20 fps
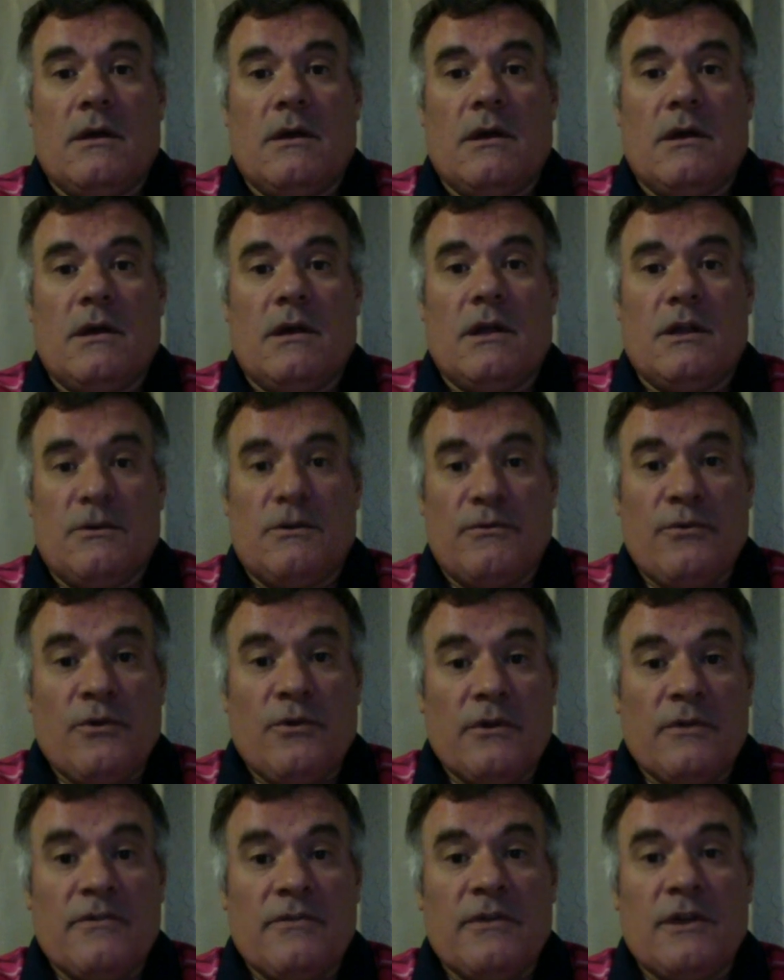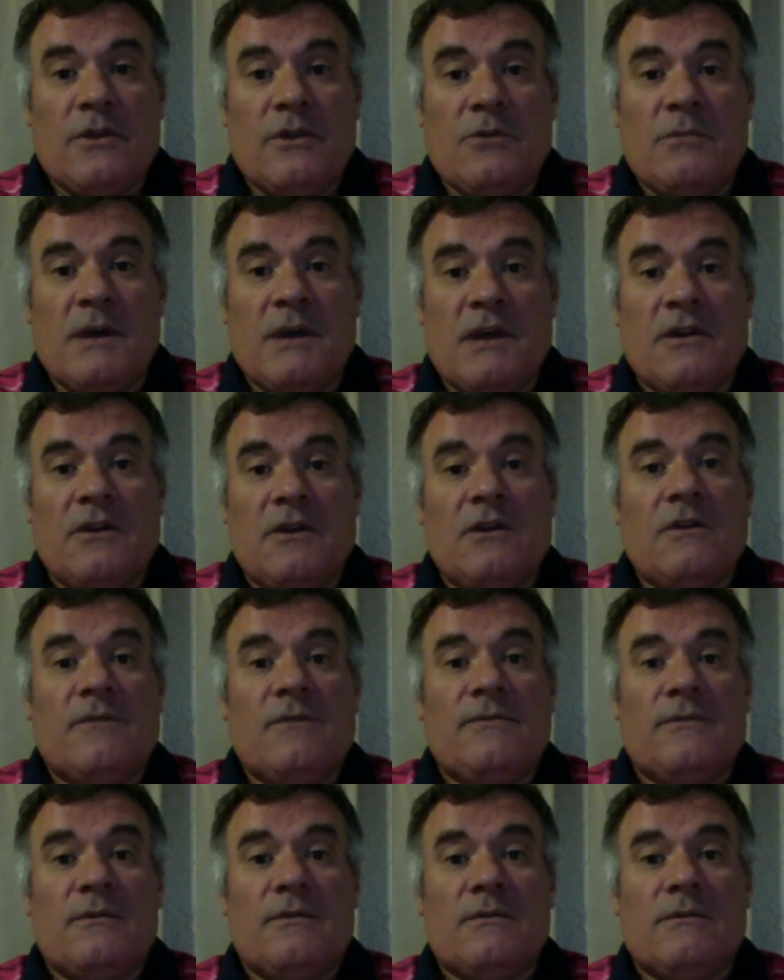I look forward to seeing you back here
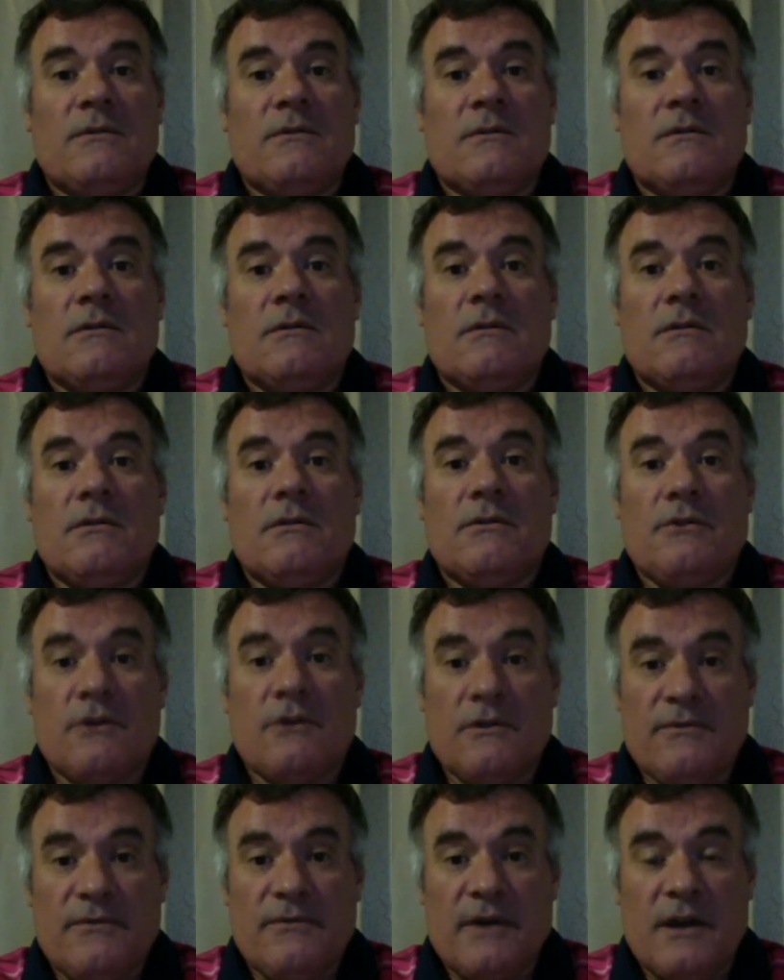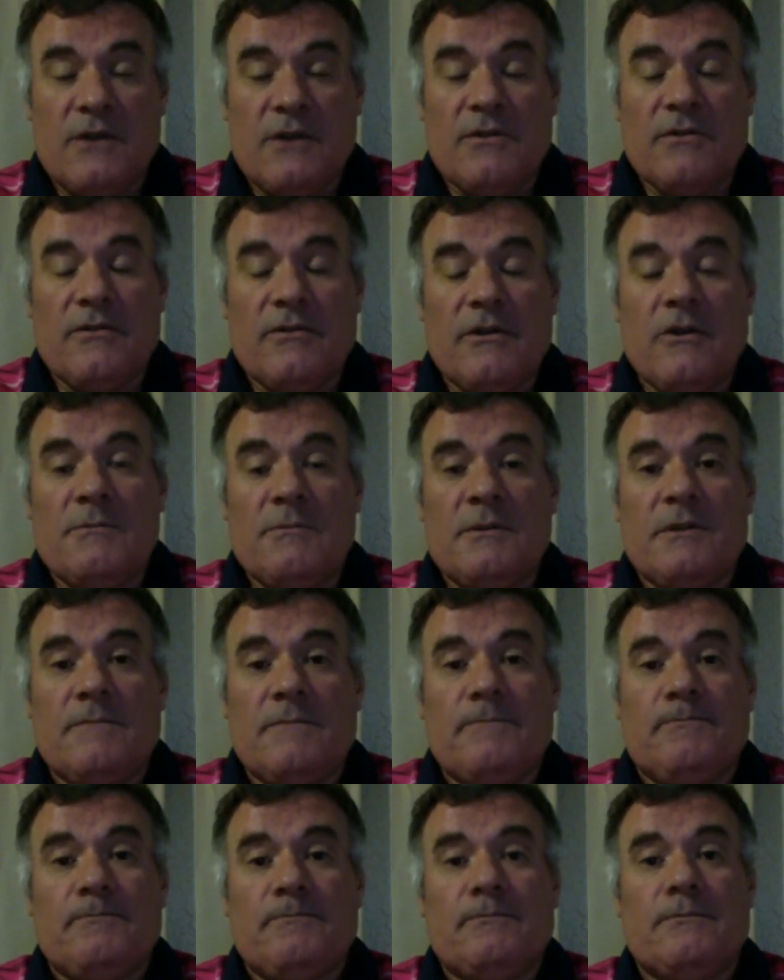for the 3rd and final installment.
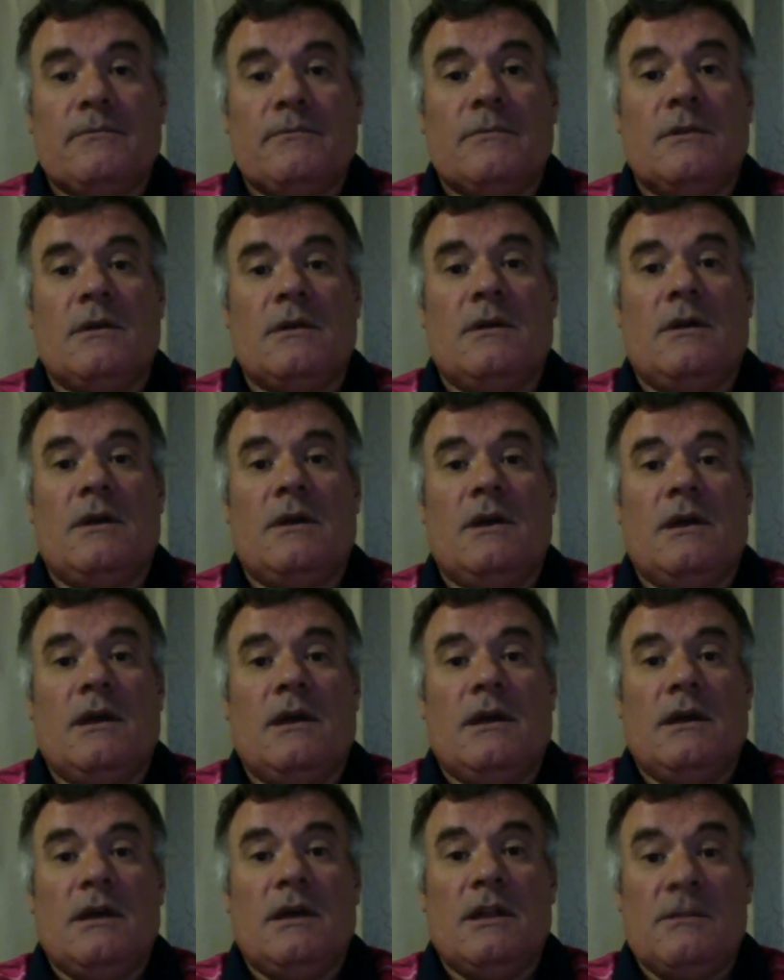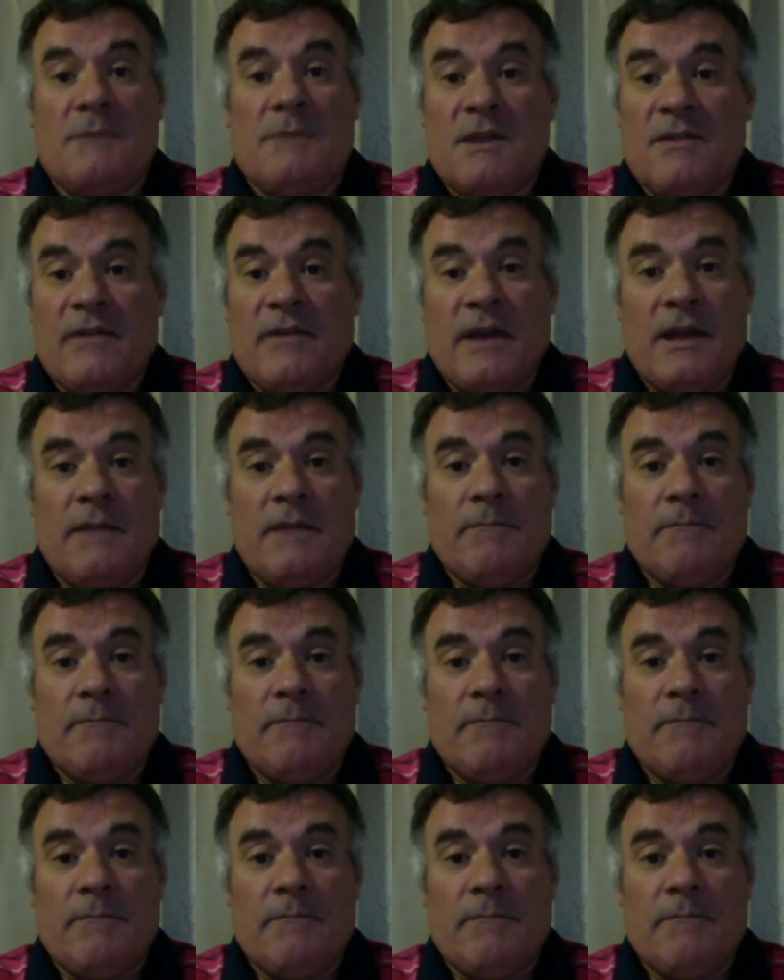In the meantime,